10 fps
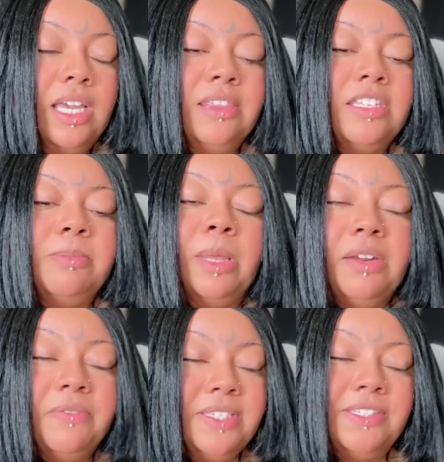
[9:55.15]
in this
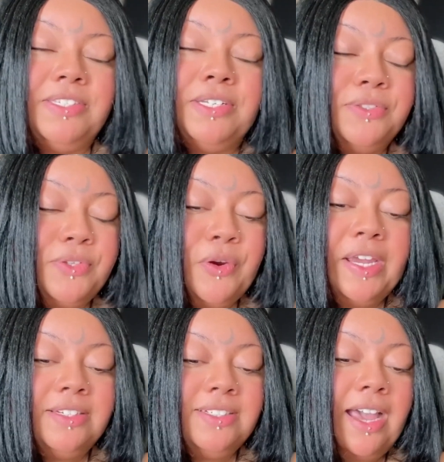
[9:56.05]
plane of existence, all
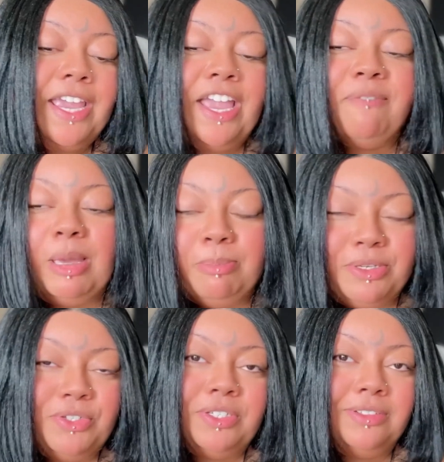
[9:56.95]
right? I have my
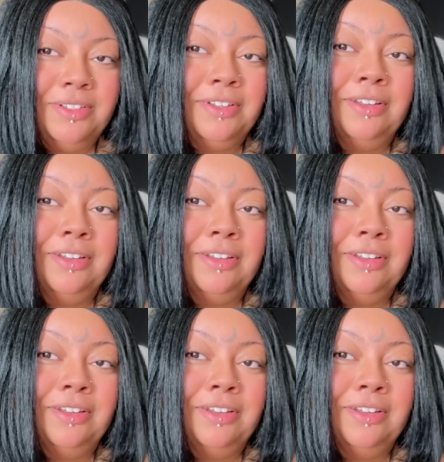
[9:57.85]
mission,